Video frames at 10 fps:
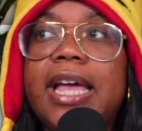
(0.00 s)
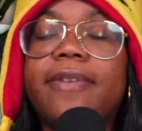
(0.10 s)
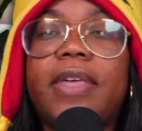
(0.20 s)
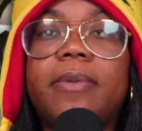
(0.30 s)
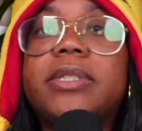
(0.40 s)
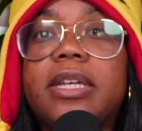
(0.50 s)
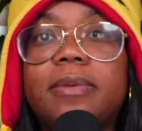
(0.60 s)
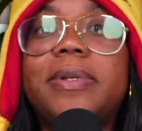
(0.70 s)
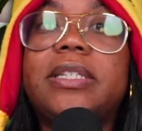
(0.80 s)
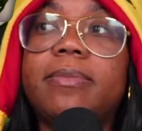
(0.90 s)
If that was
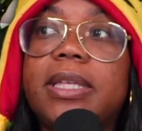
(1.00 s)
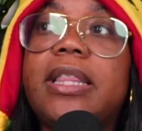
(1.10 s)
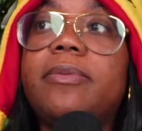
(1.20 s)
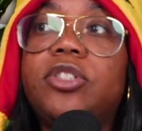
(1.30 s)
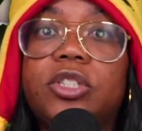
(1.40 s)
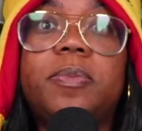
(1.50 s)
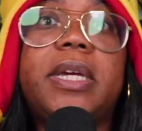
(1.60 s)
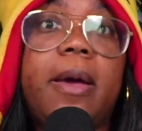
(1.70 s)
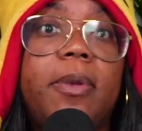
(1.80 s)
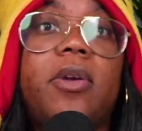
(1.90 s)
gonna be something that would just
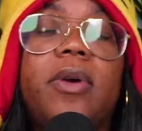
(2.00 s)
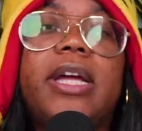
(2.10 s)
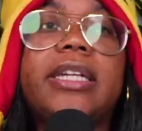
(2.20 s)
become annoying.